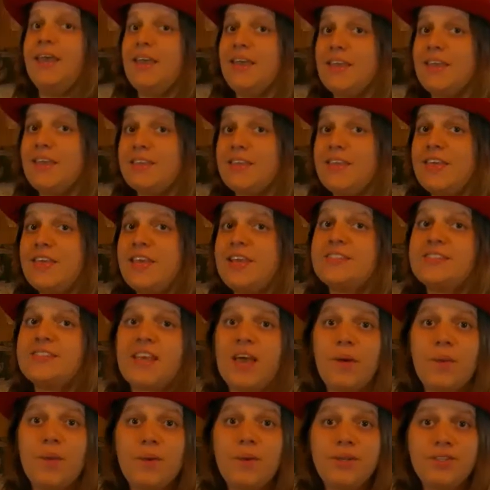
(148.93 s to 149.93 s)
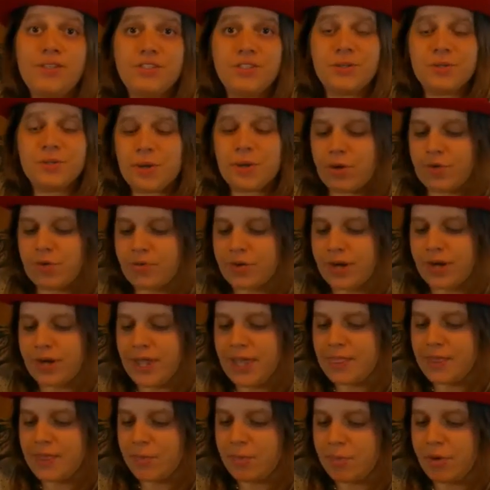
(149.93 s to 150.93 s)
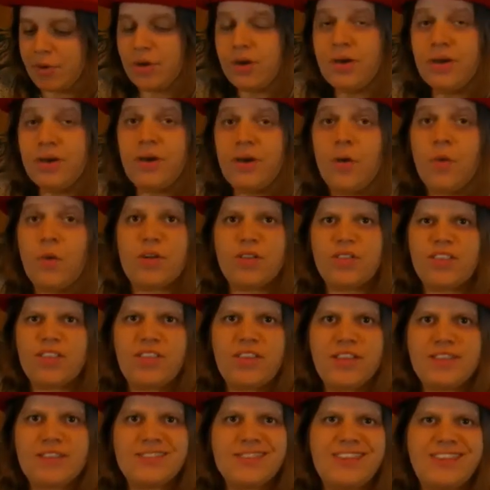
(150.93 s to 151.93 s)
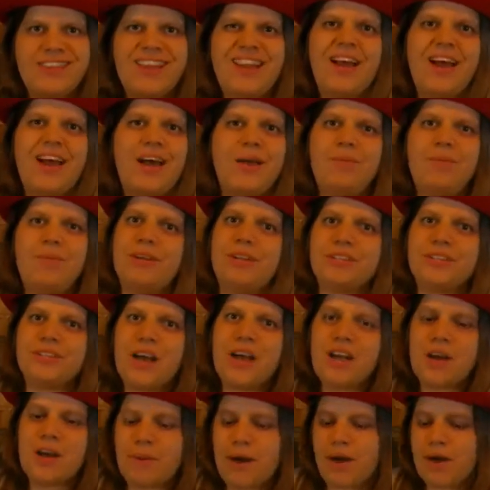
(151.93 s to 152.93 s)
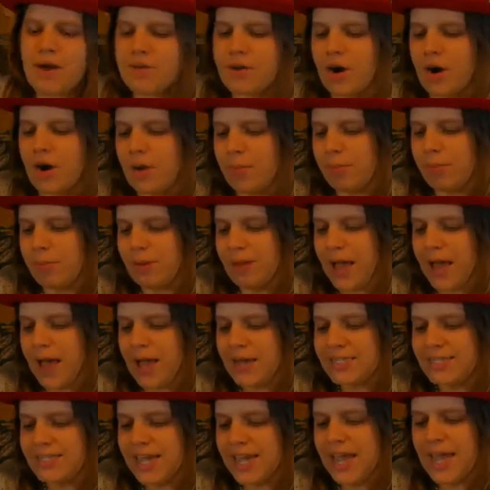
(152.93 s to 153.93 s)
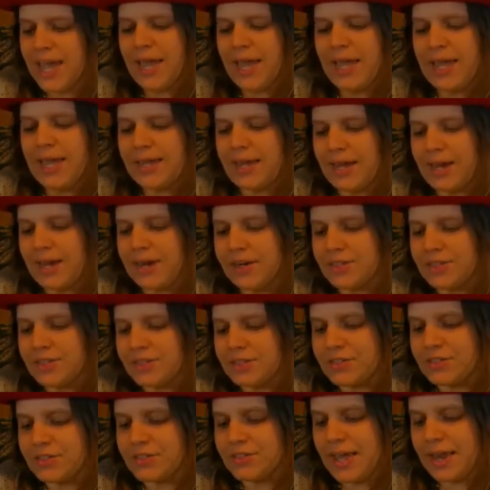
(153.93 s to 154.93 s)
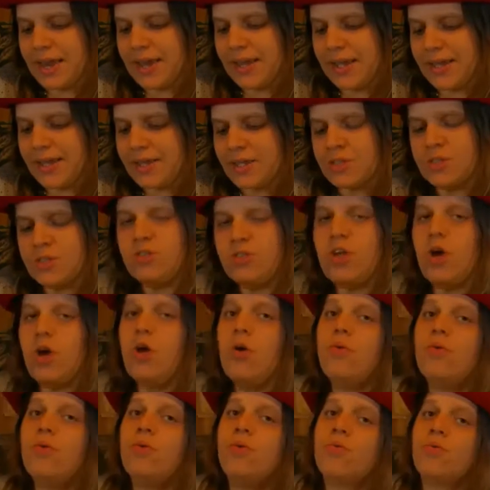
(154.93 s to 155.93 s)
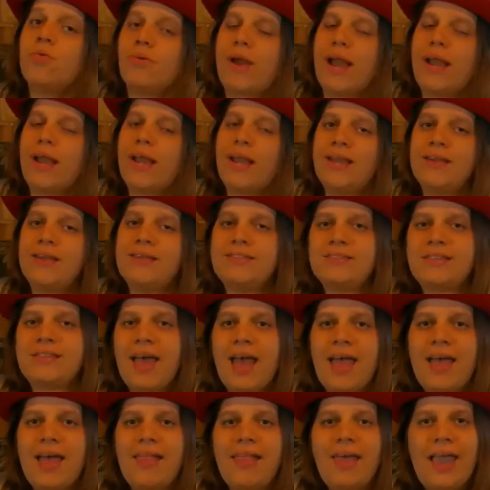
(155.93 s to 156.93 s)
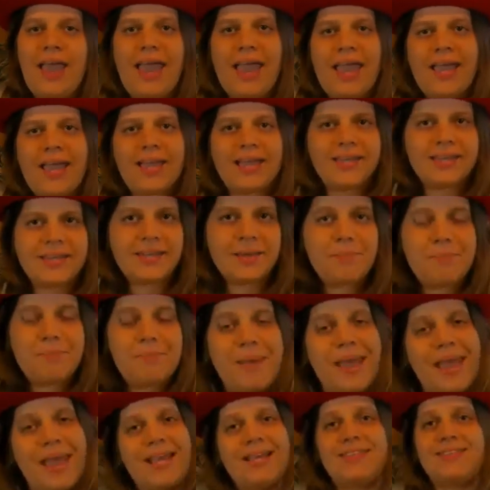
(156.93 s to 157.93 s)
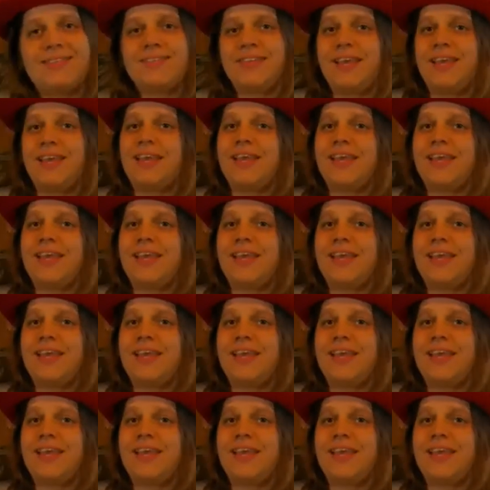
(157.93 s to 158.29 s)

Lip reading: The things I want to go over in the book, or the things that I want to talk about, are plot, characters, setting, tone, writing style, and pacing.